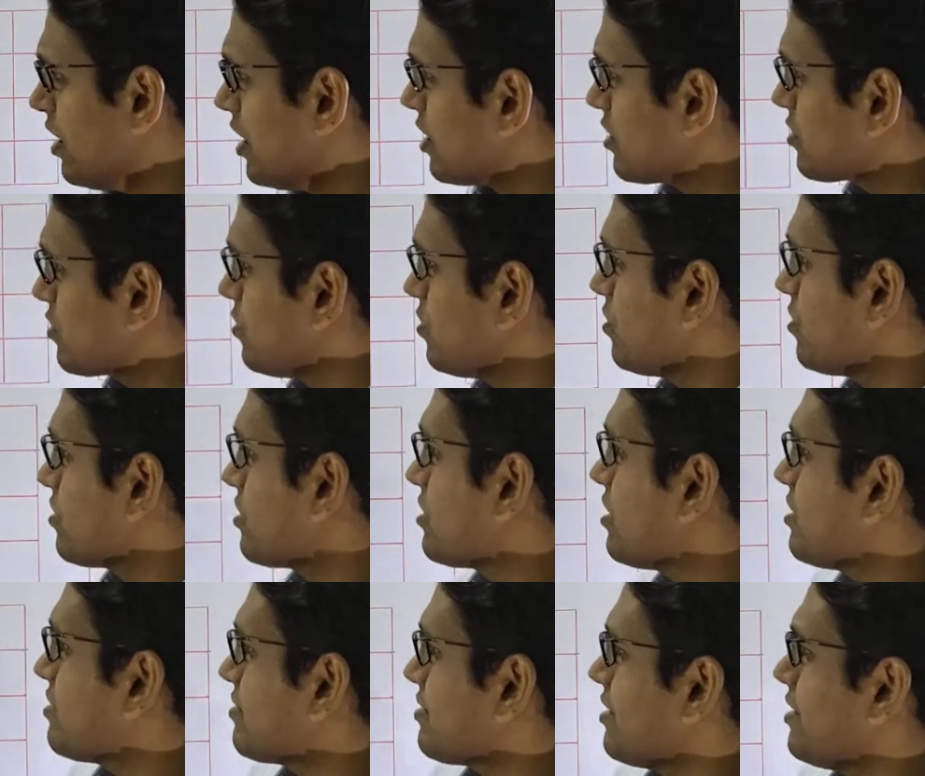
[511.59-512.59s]
So
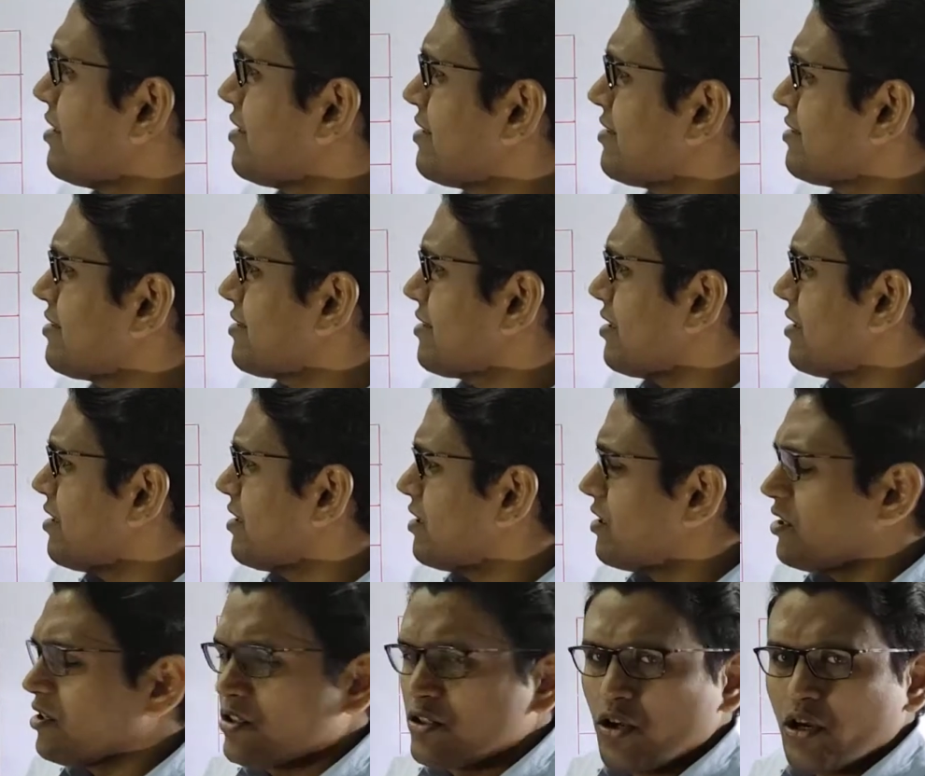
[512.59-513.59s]
this is
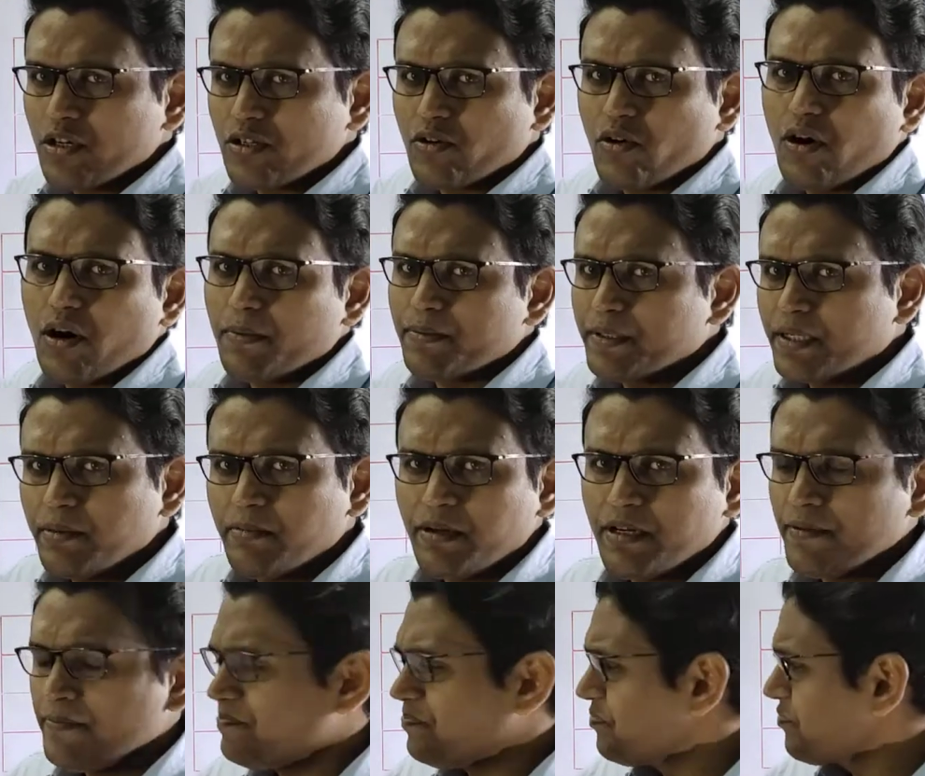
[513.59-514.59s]
not
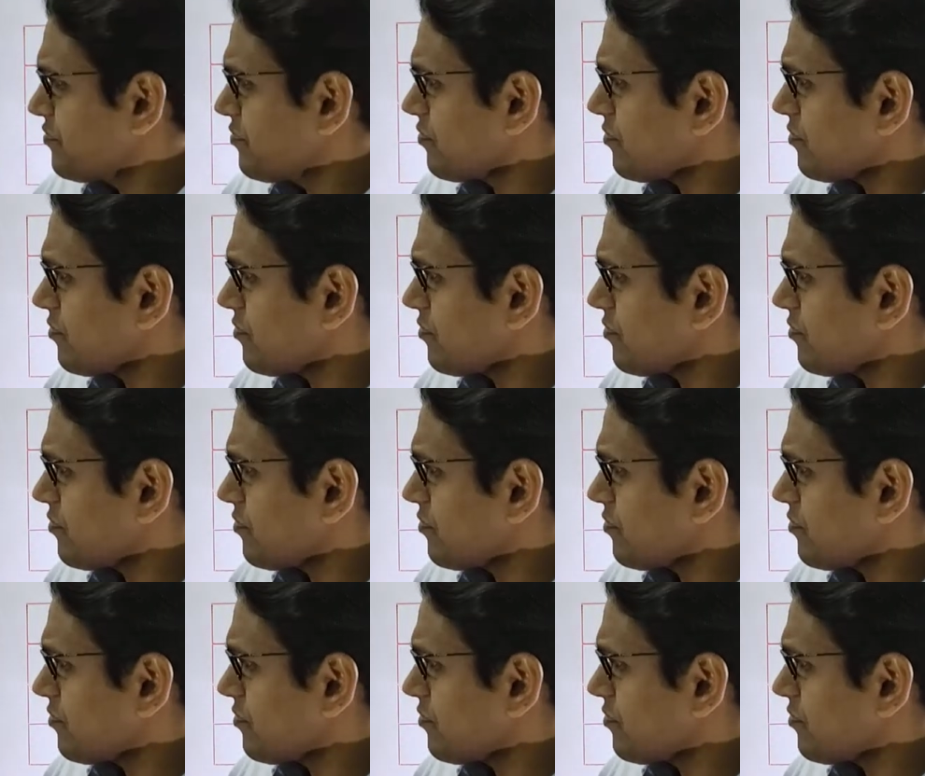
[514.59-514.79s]
optimal.